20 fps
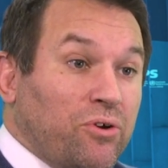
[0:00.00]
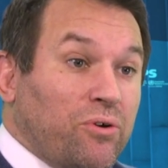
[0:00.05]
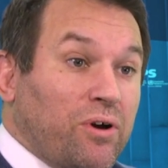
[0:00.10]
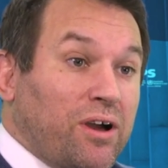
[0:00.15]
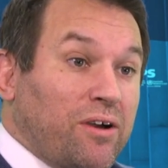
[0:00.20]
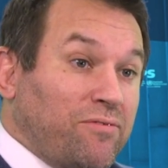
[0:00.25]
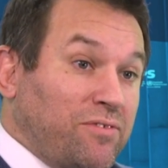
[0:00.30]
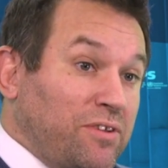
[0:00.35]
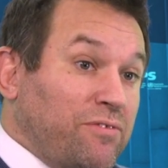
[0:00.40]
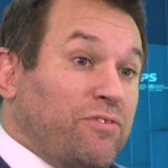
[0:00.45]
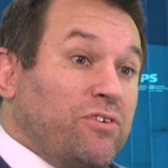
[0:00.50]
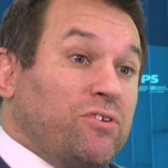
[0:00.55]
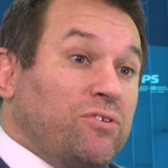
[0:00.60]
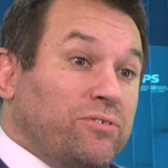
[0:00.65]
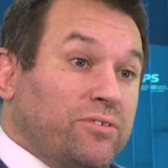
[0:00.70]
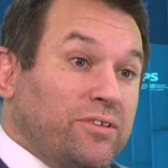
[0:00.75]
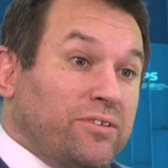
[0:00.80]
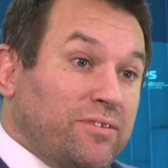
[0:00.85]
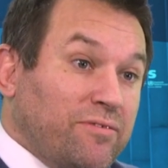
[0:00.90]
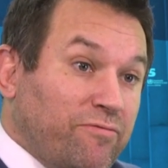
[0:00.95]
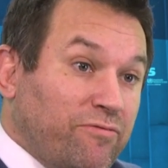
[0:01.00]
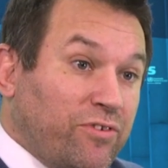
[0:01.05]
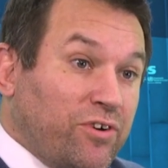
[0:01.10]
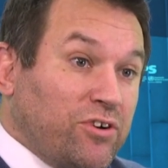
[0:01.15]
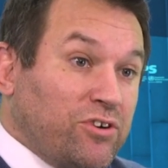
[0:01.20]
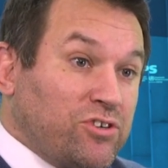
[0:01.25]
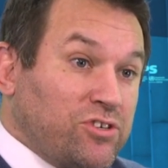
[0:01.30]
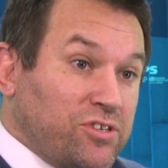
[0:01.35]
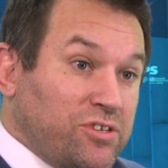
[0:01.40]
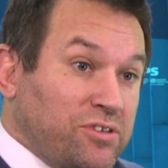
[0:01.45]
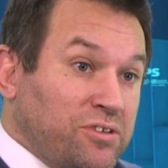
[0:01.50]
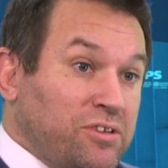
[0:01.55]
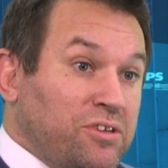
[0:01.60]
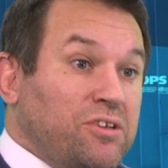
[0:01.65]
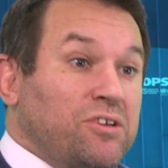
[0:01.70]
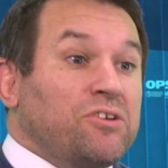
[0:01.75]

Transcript: who have difficulties in function